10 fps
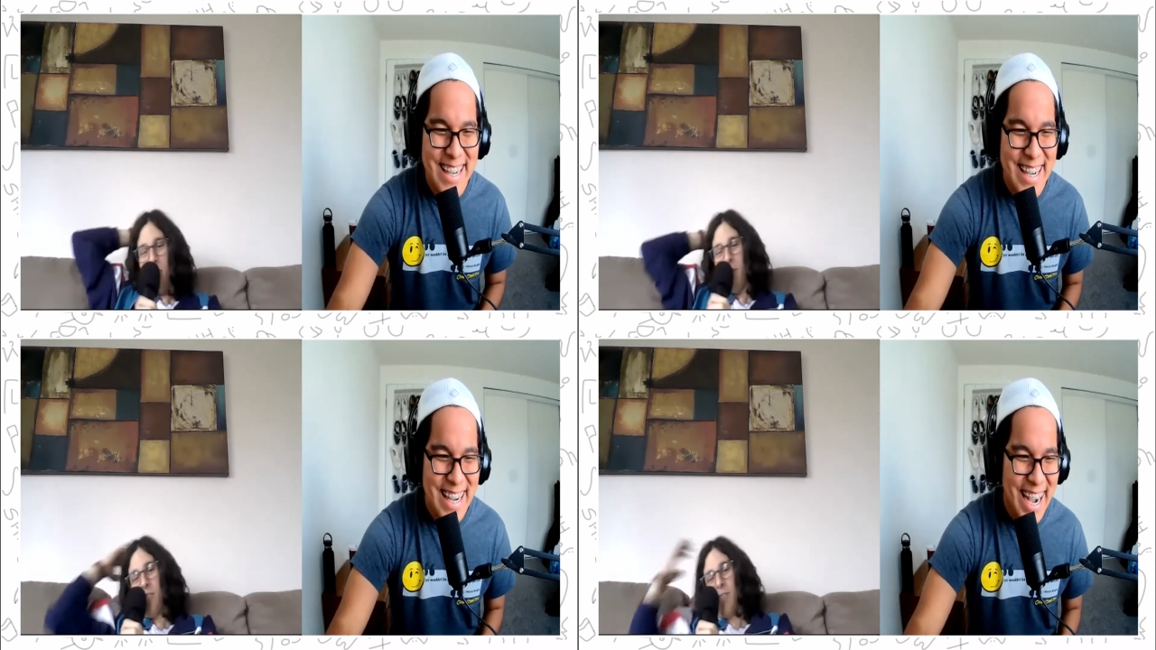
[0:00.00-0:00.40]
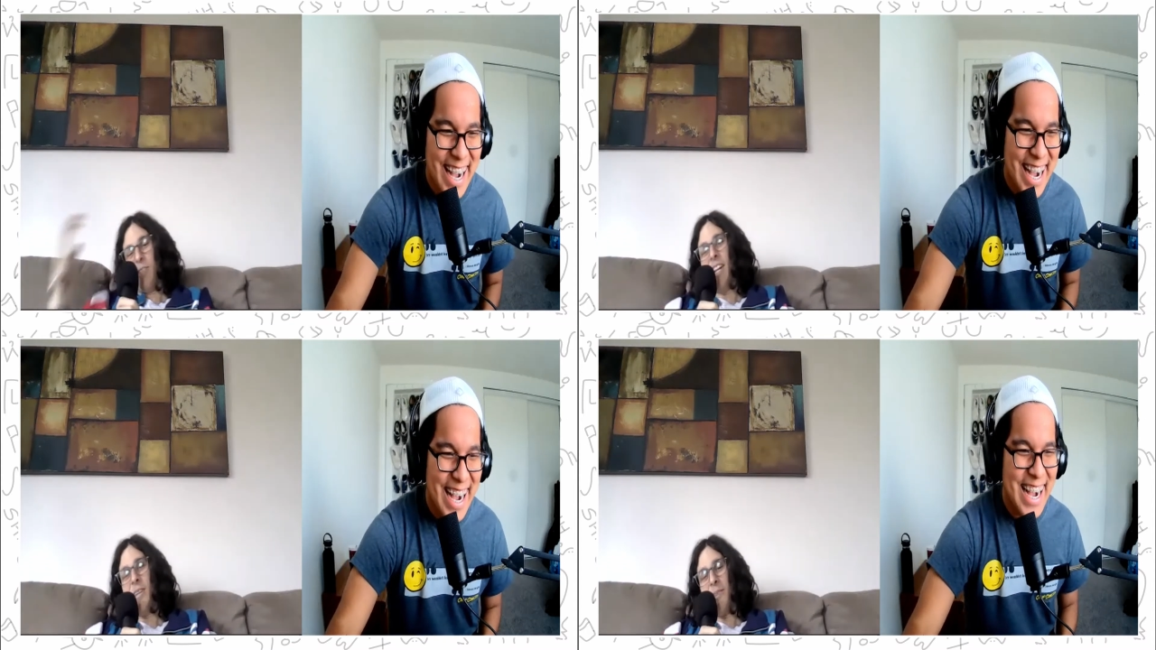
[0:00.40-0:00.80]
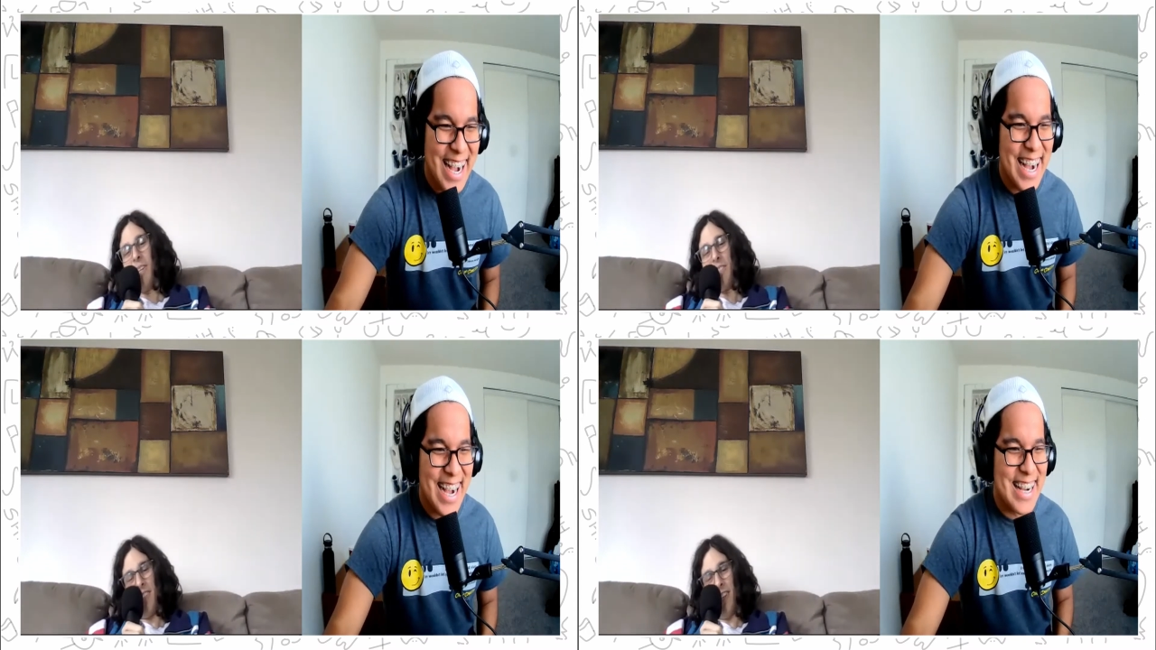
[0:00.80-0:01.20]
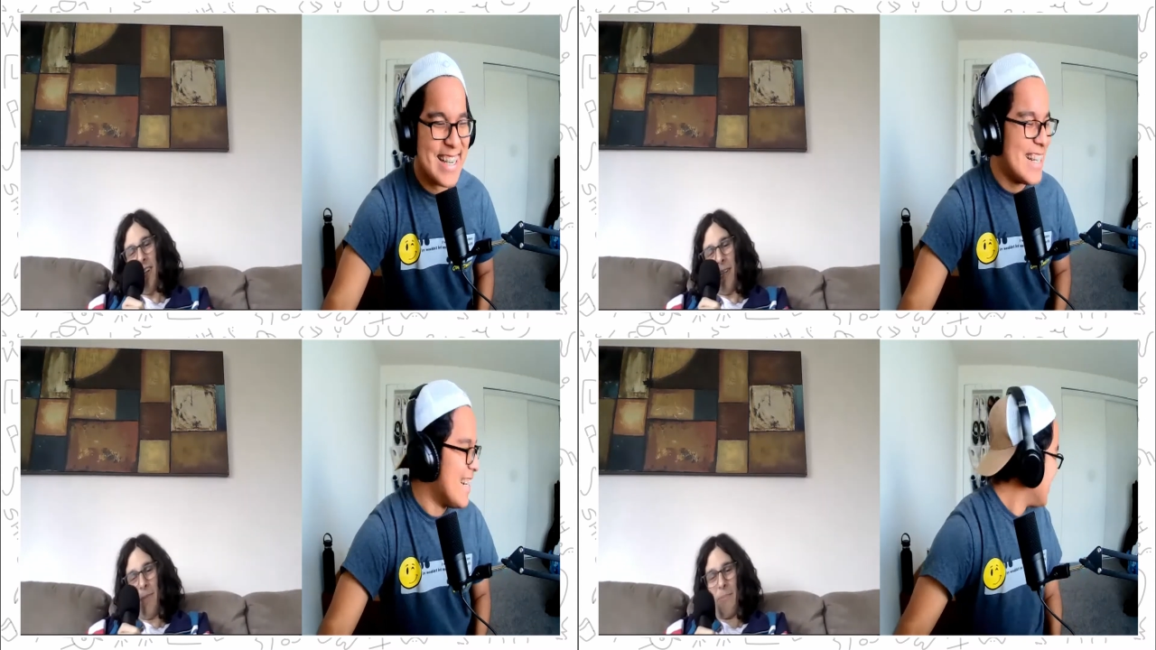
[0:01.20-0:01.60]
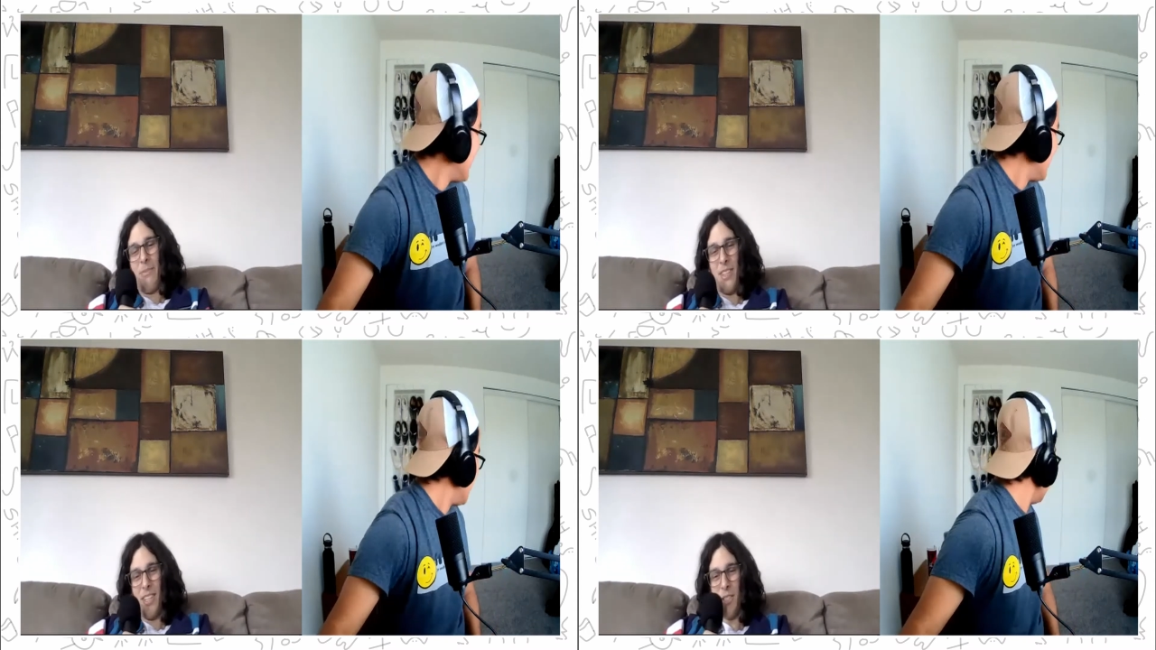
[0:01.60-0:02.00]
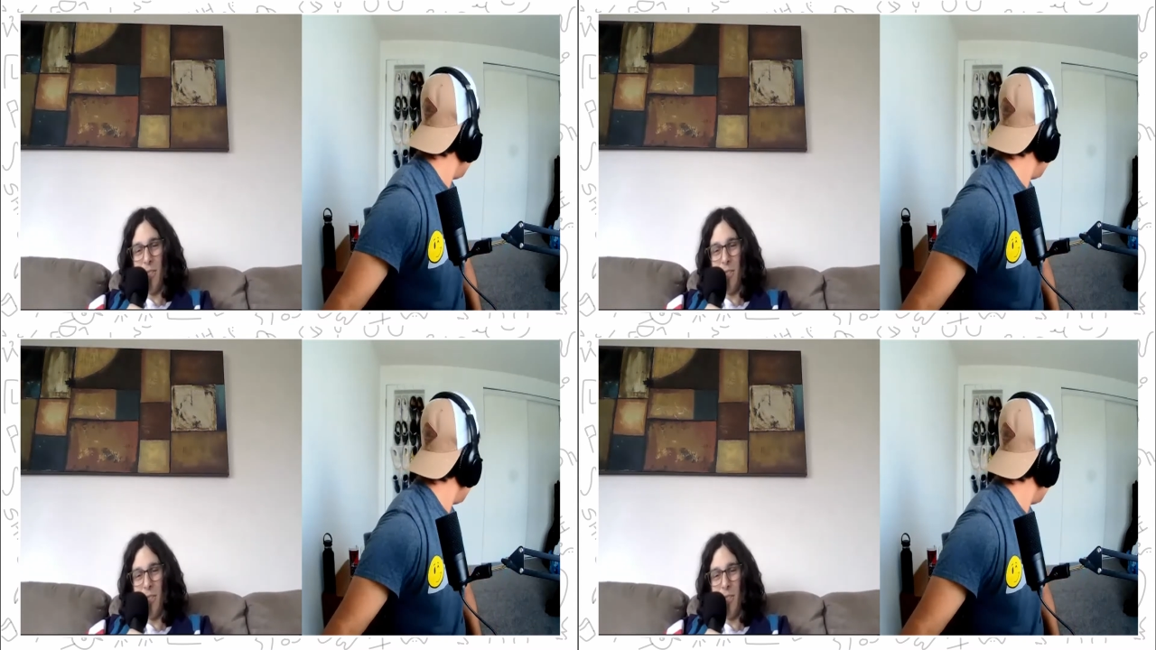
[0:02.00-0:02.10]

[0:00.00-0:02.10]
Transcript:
Speaker 1: 122. Anyways, um,